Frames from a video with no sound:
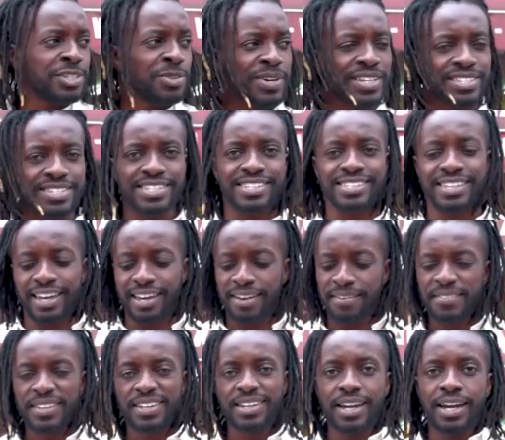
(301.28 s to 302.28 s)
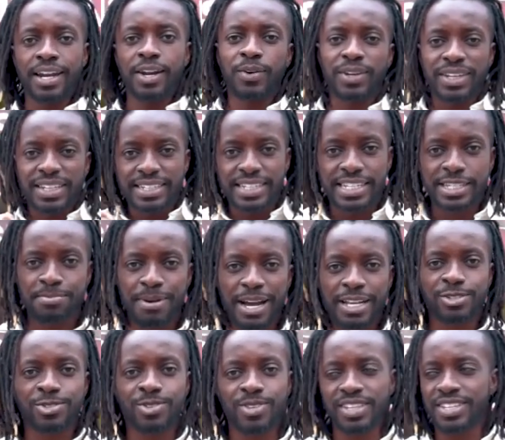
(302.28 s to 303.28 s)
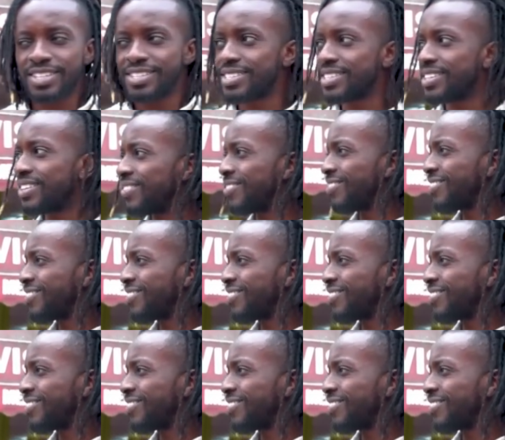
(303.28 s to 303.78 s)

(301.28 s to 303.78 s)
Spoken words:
somewhere to sit and then we can dismantle these.